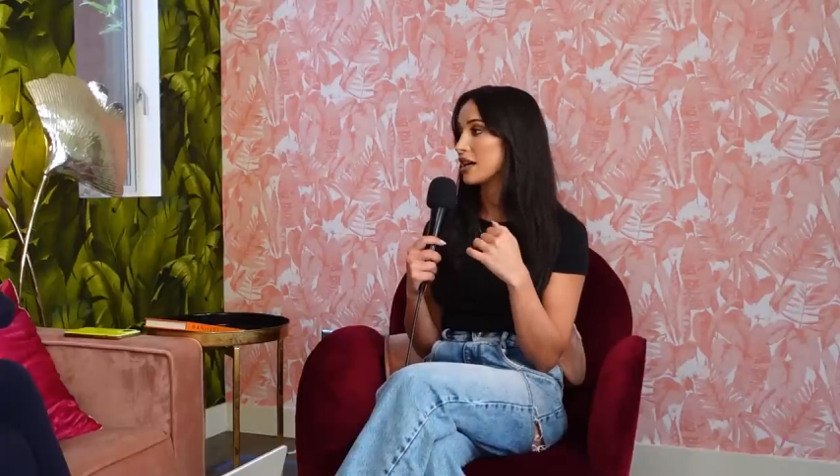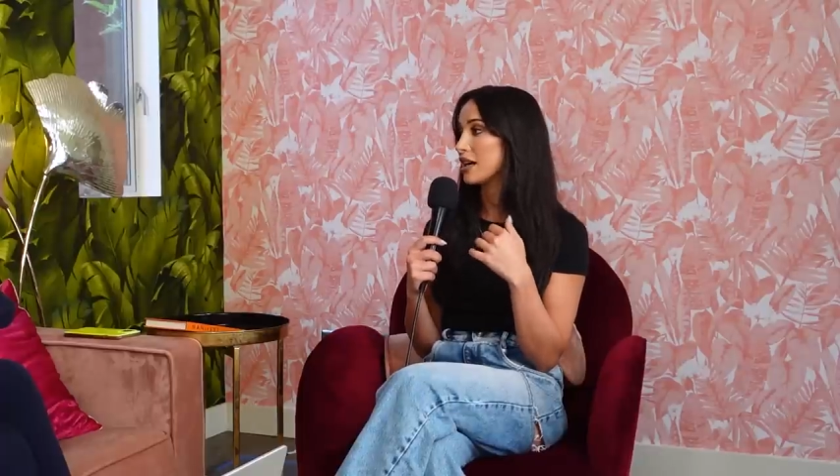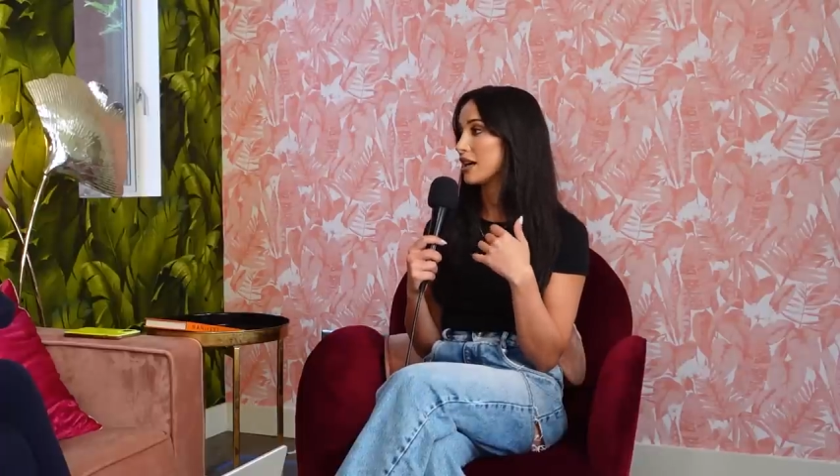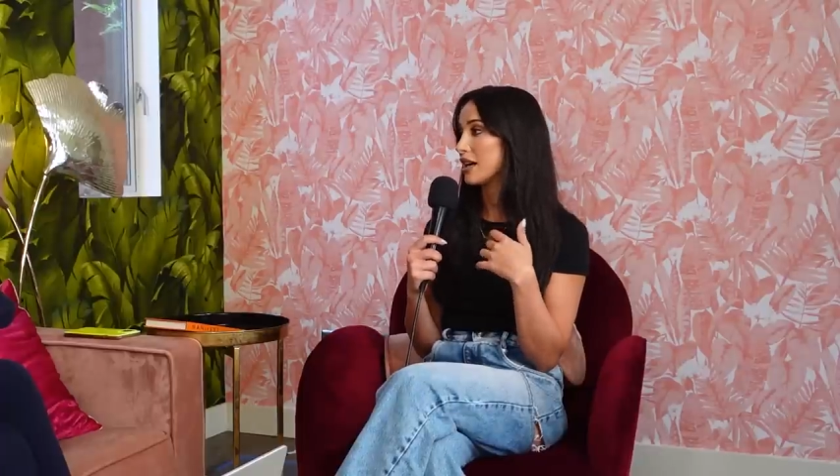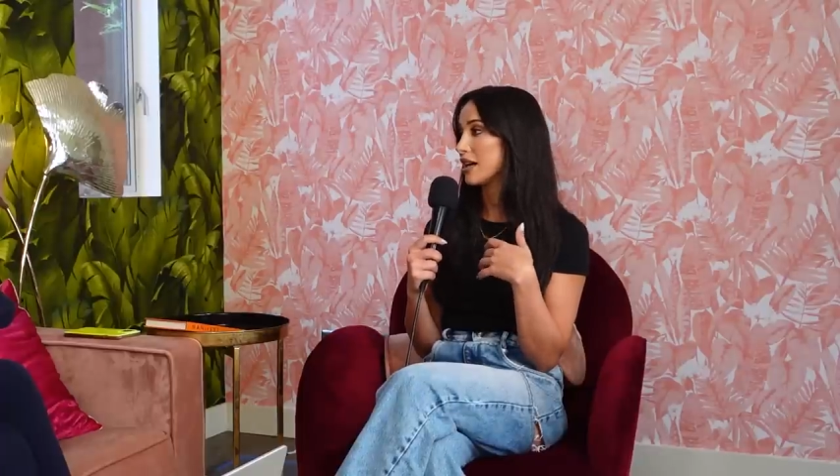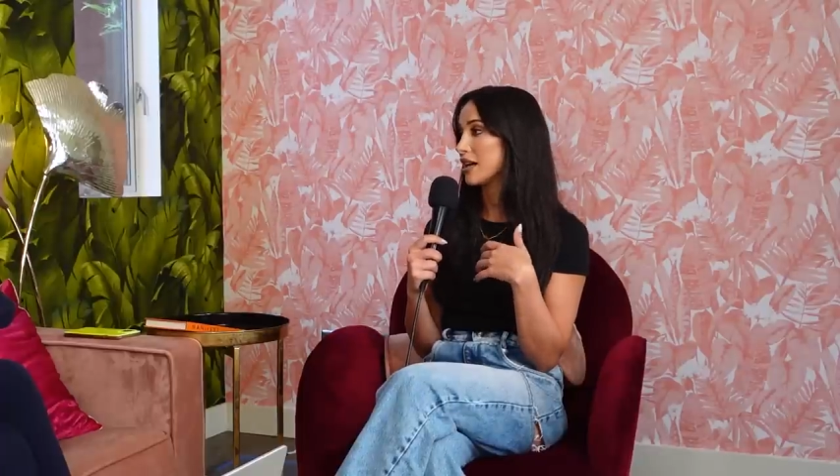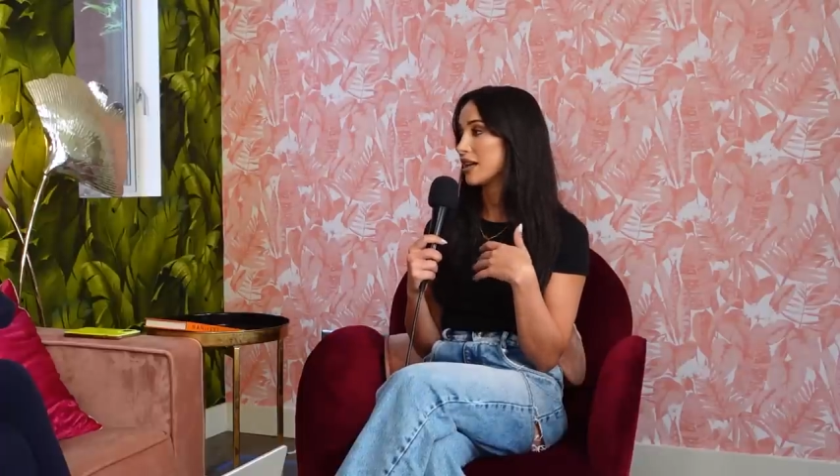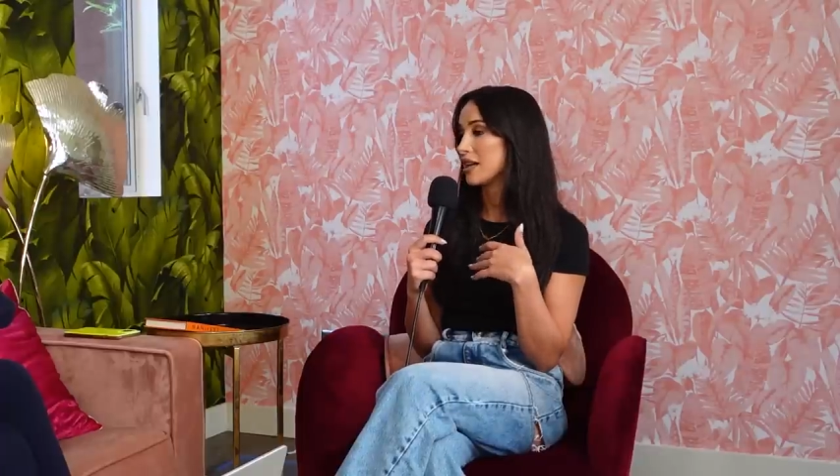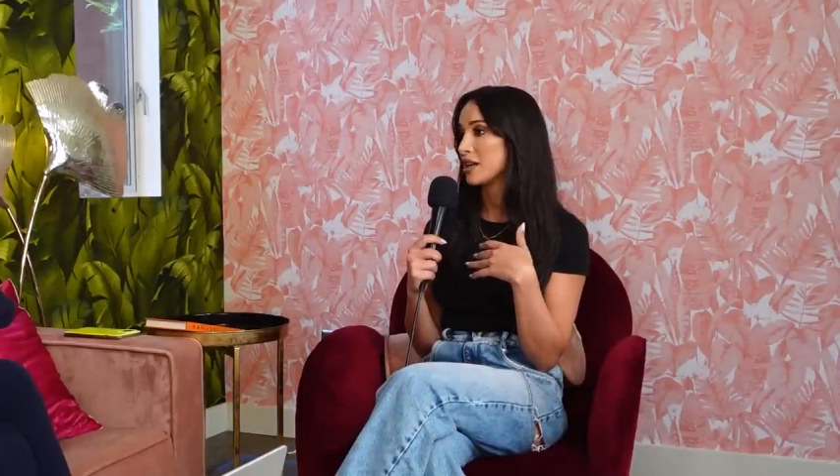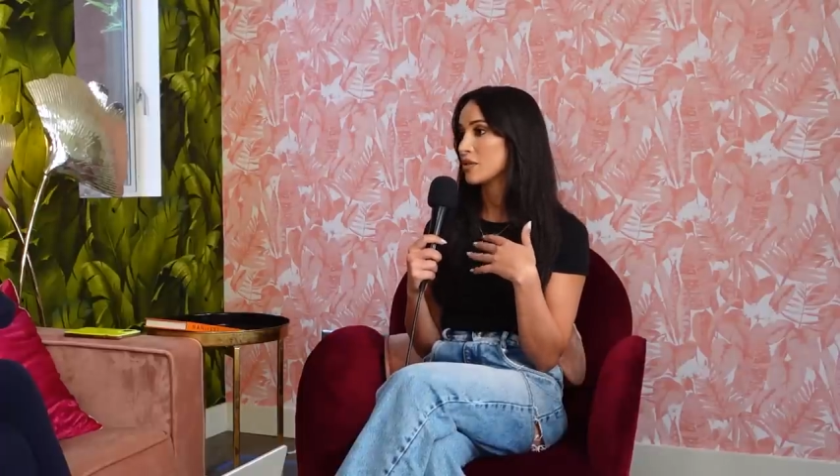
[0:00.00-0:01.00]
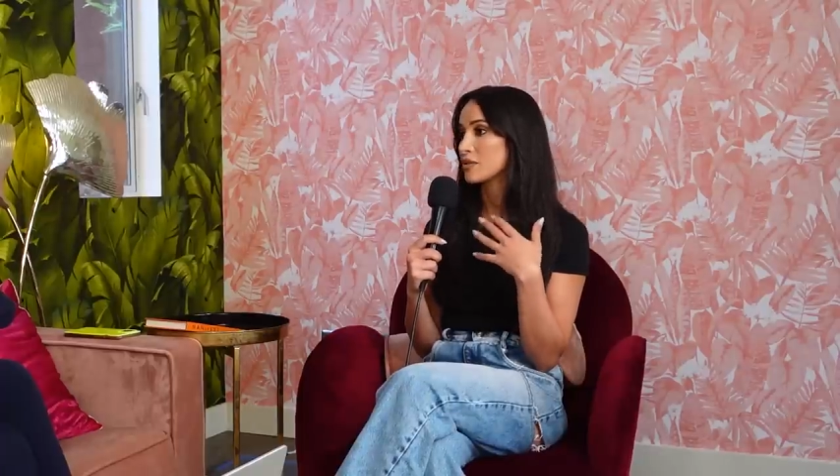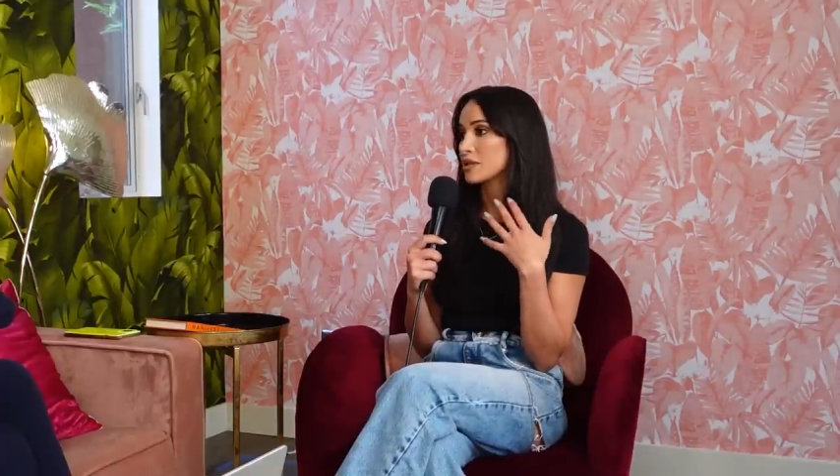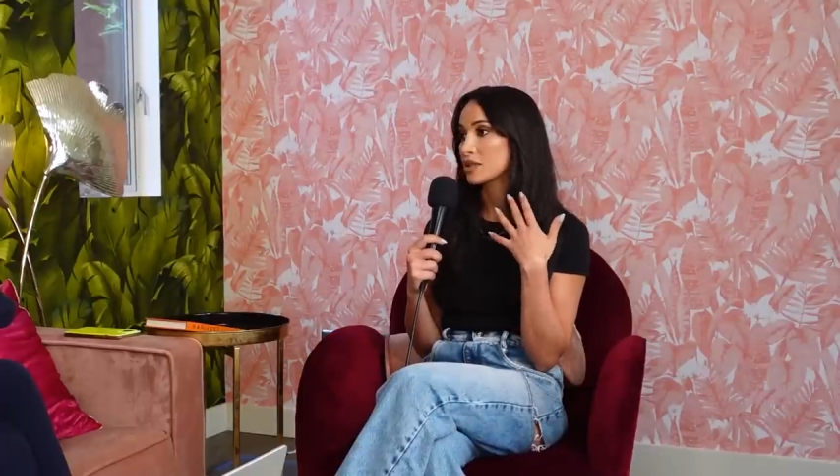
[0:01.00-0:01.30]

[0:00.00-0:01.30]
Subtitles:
I was